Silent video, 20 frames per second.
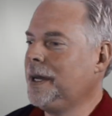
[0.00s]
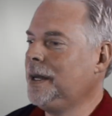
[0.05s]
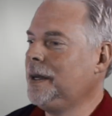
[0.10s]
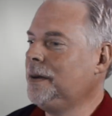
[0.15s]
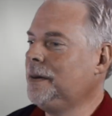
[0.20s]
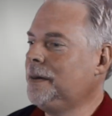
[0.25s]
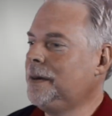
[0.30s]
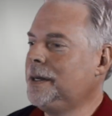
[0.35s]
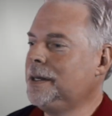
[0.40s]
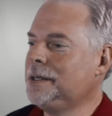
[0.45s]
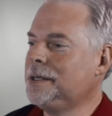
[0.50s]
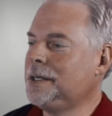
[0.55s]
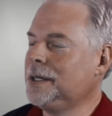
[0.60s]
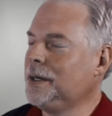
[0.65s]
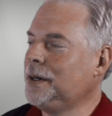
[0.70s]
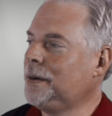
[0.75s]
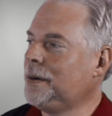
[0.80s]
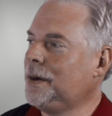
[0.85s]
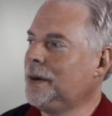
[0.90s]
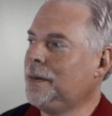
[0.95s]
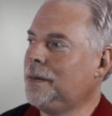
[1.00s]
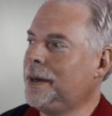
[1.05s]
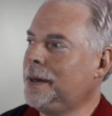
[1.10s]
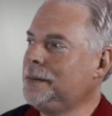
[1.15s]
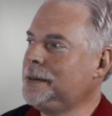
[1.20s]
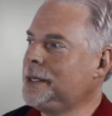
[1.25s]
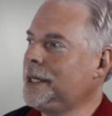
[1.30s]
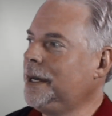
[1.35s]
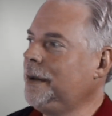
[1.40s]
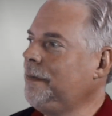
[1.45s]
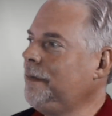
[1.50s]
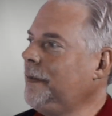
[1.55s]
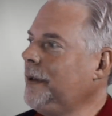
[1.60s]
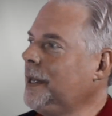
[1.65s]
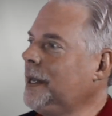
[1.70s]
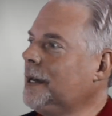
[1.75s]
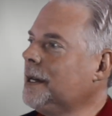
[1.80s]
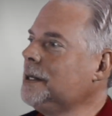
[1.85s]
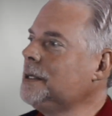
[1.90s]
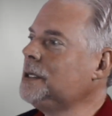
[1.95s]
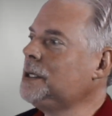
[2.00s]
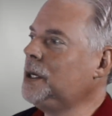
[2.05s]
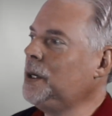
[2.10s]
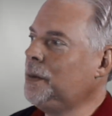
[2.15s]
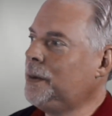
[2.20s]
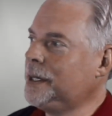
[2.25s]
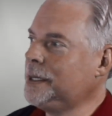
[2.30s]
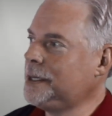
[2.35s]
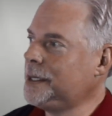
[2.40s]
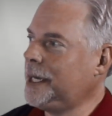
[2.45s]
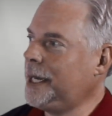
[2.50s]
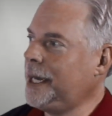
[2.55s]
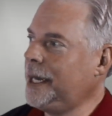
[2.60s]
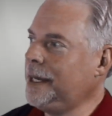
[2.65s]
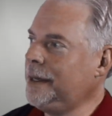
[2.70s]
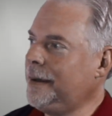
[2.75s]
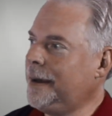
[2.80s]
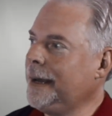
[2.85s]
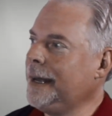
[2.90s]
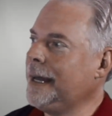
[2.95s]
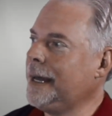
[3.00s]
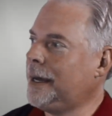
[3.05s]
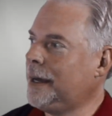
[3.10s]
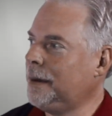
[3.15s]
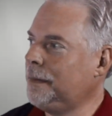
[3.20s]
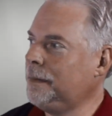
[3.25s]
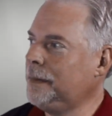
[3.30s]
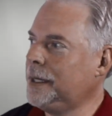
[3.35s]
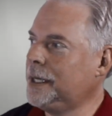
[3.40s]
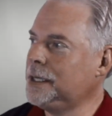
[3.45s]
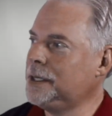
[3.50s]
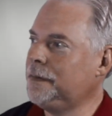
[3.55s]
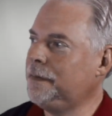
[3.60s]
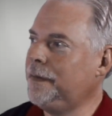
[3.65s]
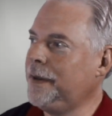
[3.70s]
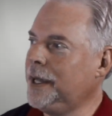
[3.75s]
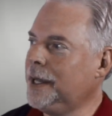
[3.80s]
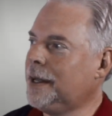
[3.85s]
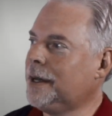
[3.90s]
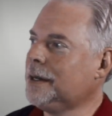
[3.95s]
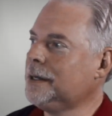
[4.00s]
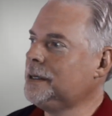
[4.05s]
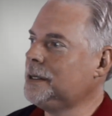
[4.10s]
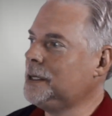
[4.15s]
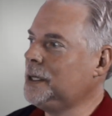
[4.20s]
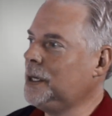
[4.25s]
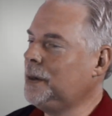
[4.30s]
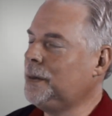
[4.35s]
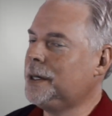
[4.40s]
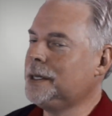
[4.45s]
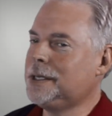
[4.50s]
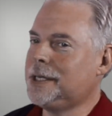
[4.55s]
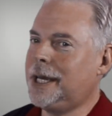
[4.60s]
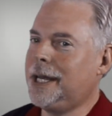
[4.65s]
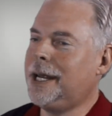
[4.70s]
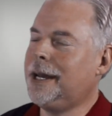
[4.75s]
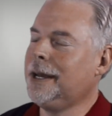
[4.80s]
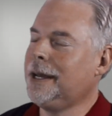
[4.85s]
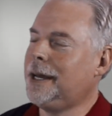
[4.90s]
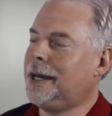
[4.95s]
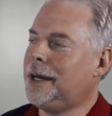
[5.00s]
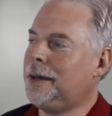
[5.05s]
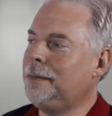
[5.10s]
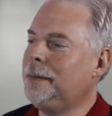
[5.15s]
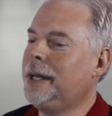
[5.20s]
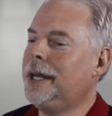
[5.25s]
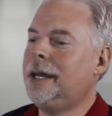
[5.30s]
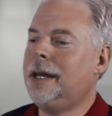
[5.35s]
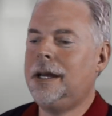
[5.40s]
way to do it is to go to our website, veluxusa.com. That's veluxusa.com.